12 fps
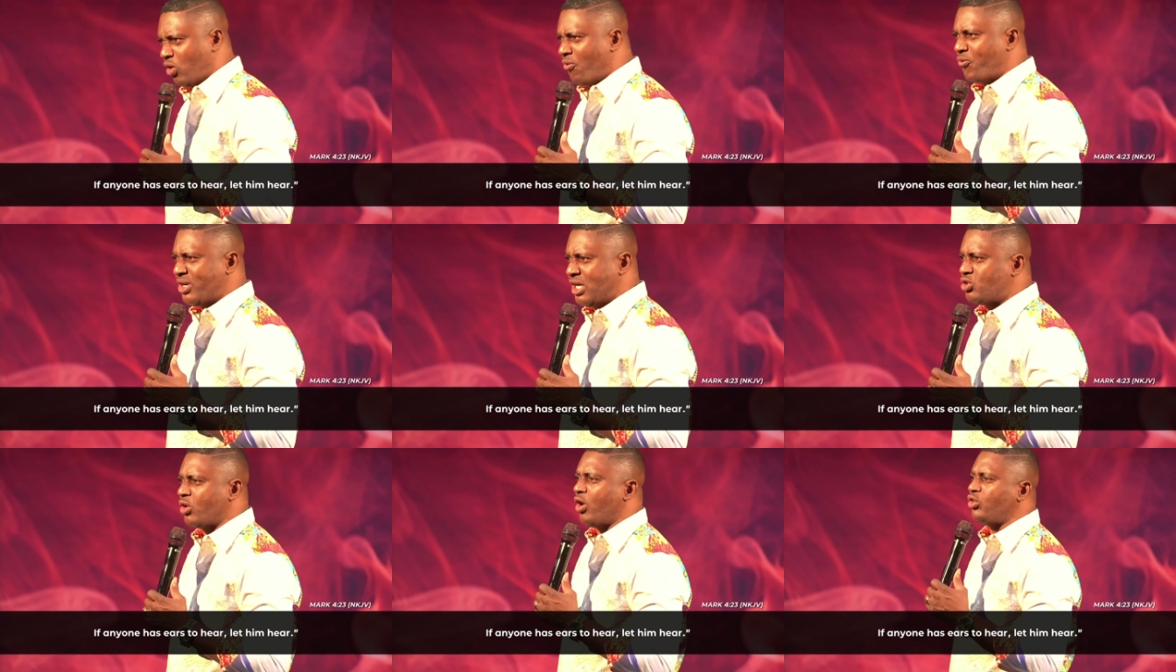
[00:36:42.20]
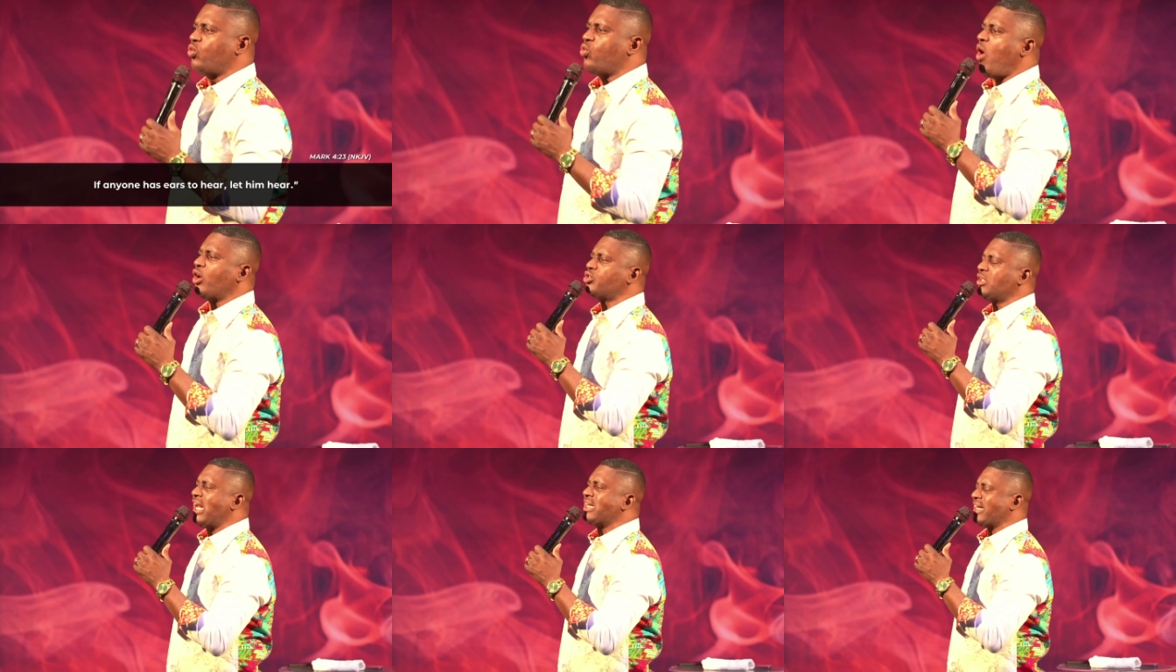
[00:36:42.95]
confidence. You're going to walk
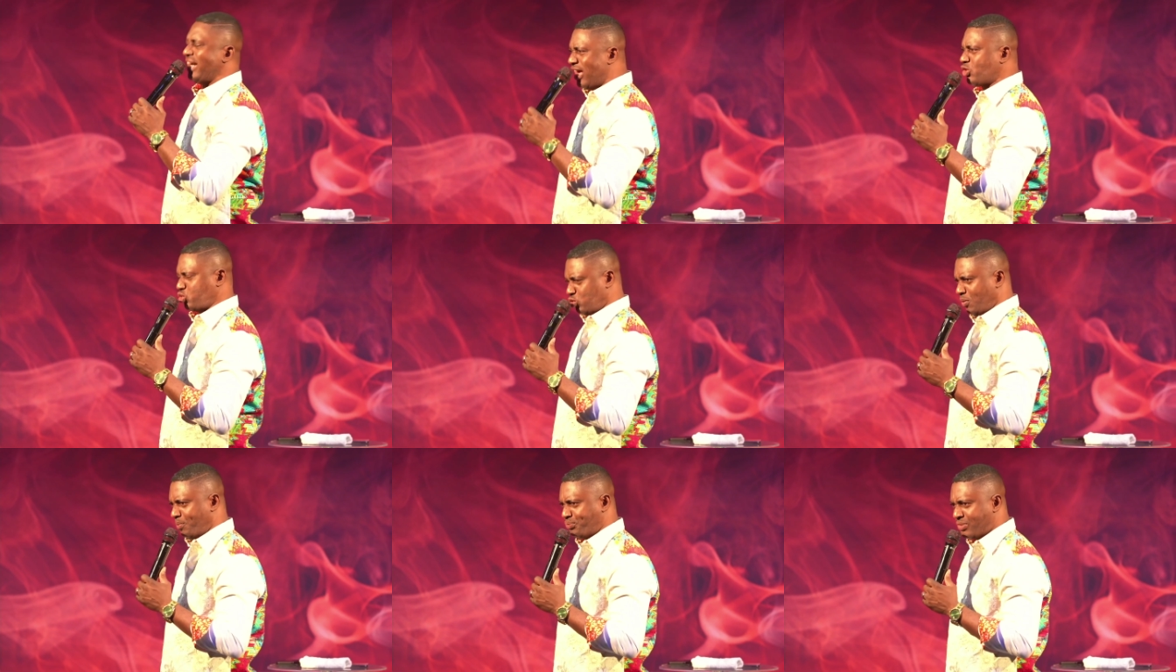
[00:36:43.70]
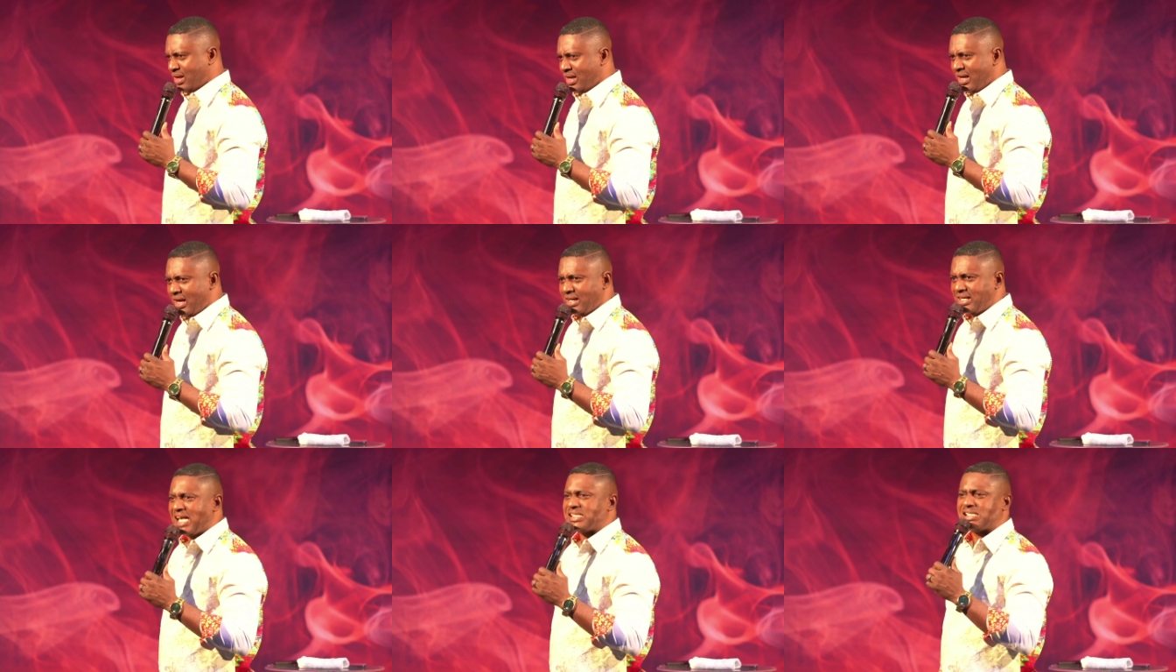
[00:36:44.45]
to that classroom.
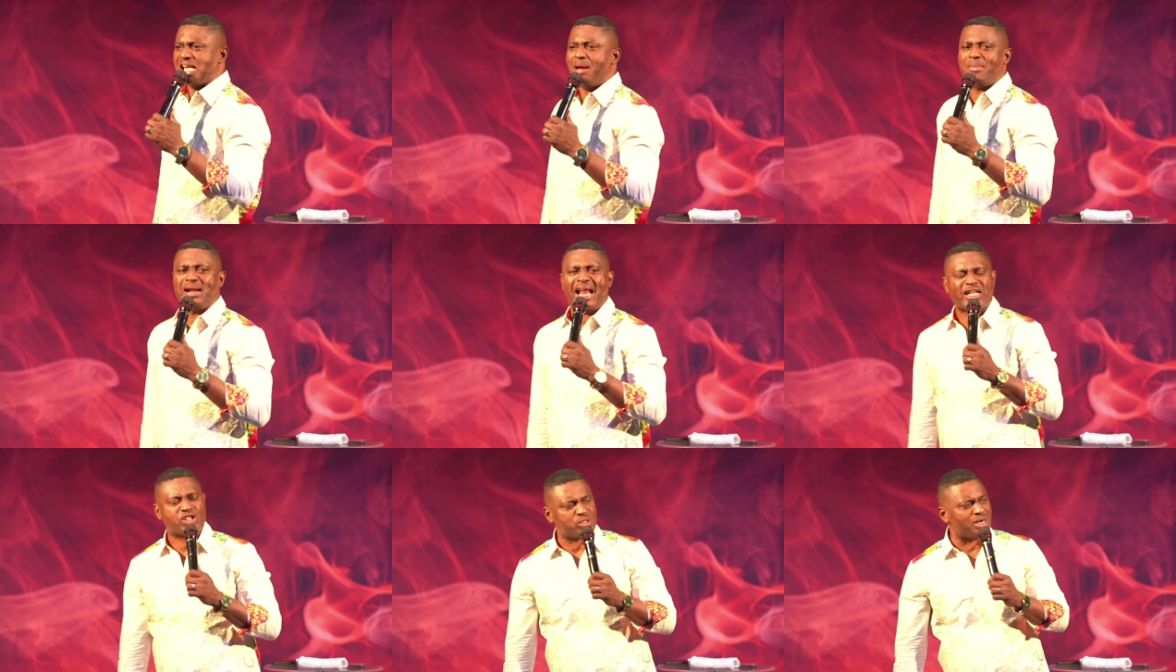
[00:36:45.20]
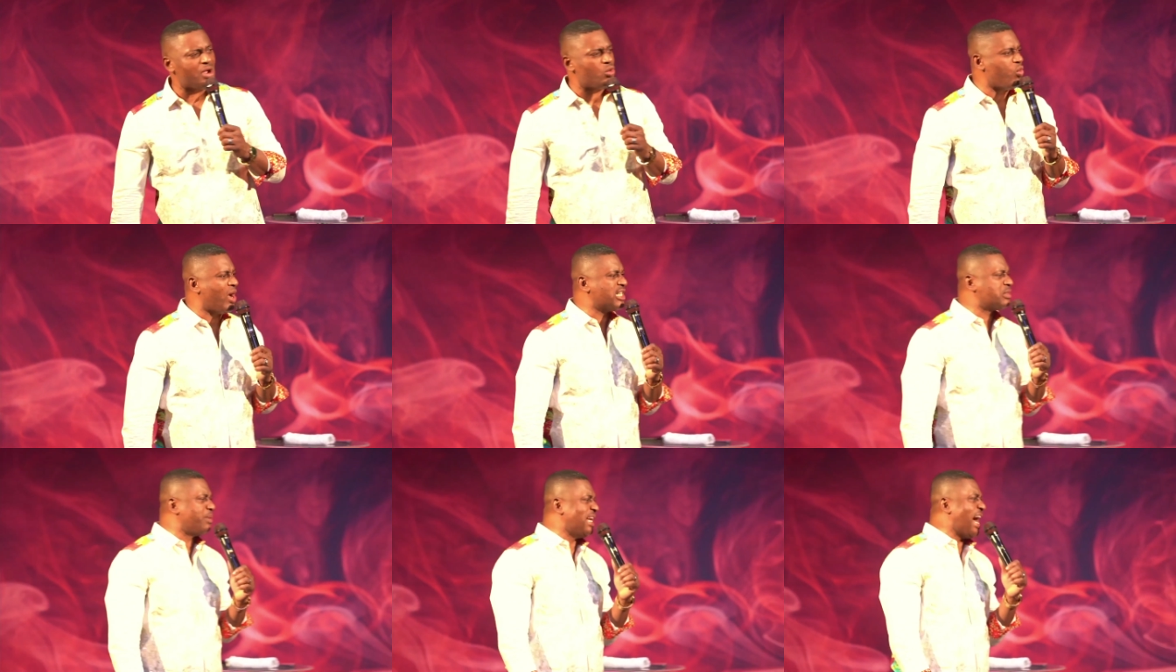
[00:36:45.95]
That same lecturer who
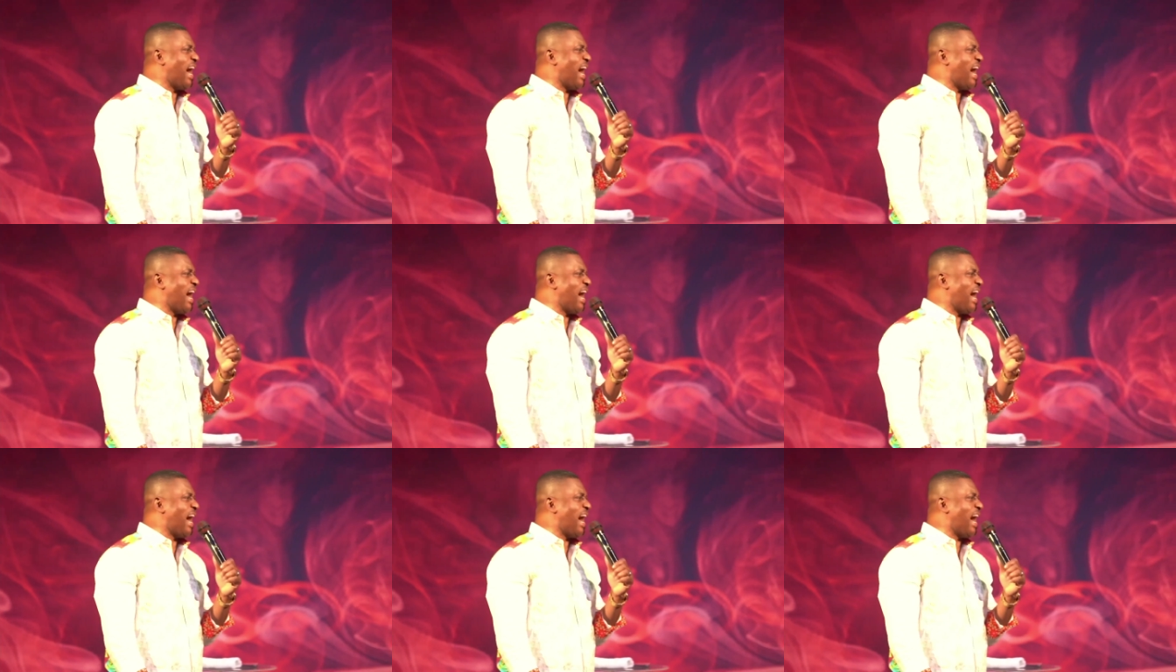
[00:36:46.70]
has been